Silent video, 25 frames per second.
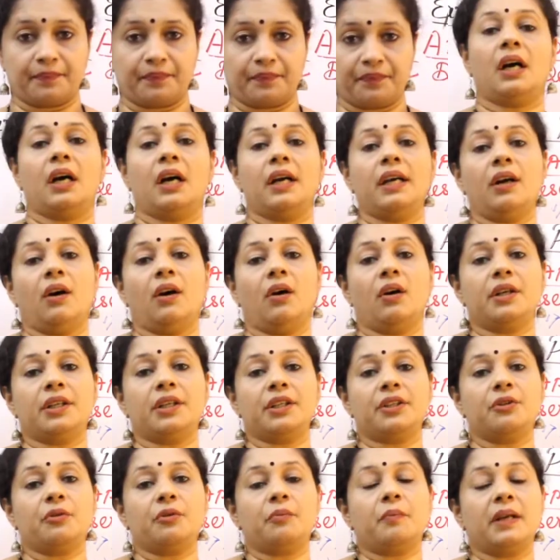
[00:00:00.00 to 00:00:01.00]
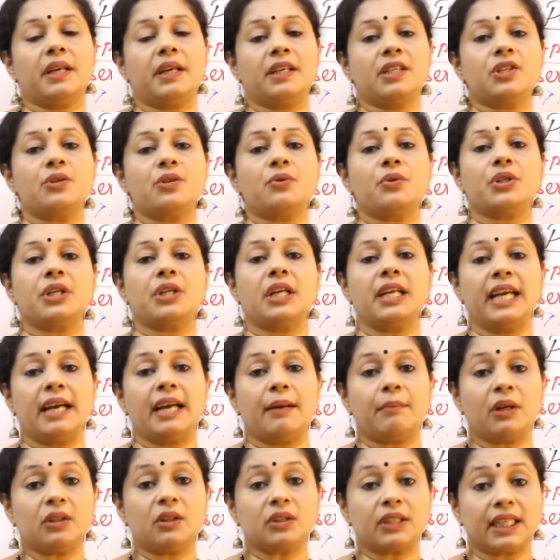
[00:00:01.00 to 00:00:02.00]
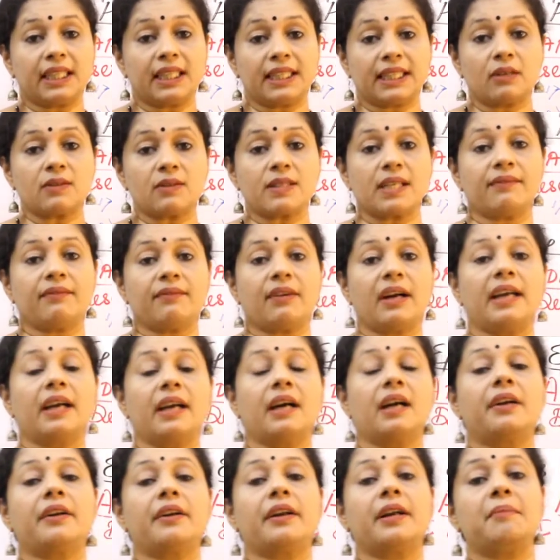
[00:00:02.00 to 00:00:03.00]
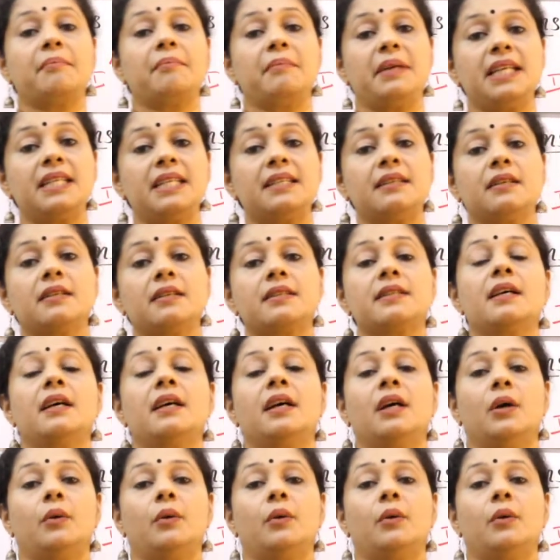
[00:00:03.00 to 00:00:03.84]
The high altitude place, usually about 3500 meters,